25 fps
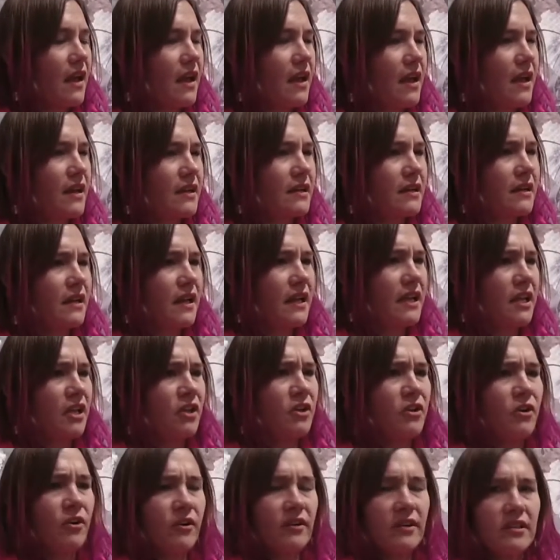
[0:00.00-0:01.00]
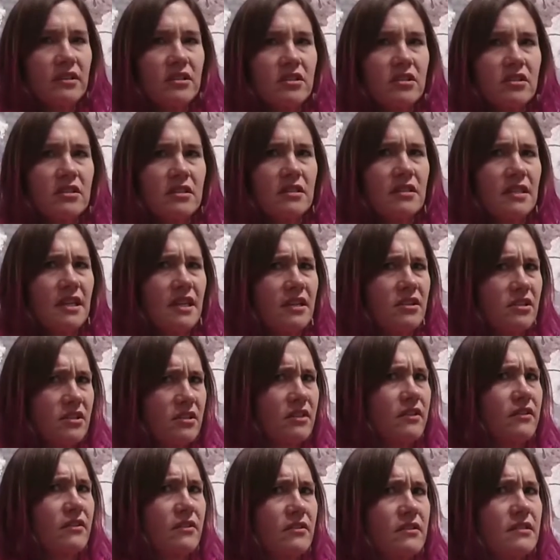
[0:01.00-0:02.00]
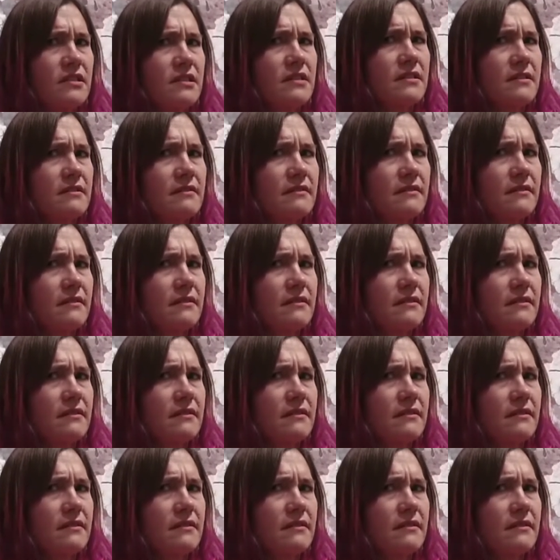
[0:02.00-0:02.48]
and like encouraged each other's